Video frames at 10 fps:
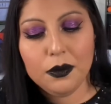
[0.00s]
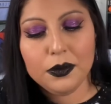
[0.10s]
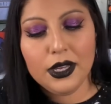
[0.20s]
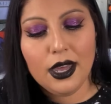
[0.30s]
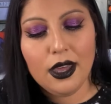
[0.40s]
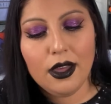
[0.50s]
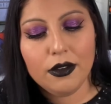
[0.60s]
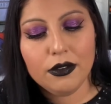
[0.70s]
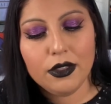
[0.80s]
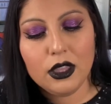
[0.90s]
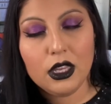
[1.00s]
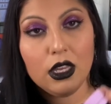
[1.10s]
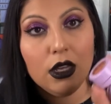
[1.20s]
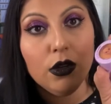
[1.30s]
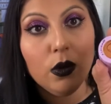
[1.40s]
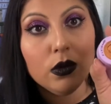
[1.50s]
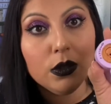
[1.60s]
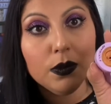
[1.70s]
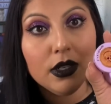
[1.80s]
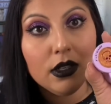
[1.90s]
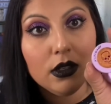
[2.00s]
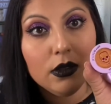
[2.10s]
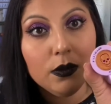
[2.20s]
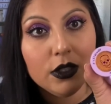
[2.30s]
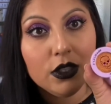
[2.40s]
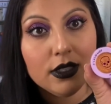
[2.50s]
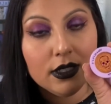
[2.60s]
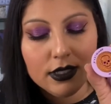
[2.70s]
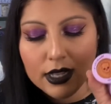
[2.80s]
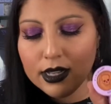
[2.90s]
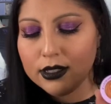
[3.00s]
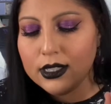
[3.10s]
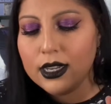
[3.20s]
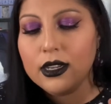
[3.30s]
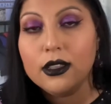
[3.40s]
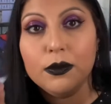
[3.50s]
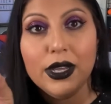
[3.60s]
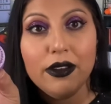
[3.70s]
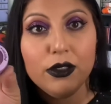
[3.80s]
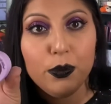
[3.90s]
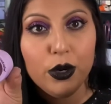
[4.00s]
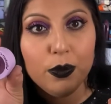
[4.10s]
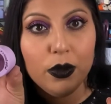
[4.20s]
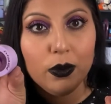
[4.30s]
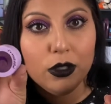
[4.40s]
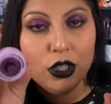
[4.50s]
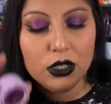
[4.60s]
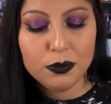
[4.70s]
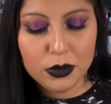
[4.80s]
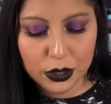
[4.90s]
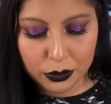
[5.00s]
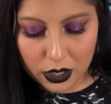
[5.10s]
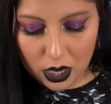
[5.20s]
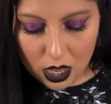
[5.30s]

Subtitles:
We have the gold one, which is a skeleton. And then we have the purple, which is a moon.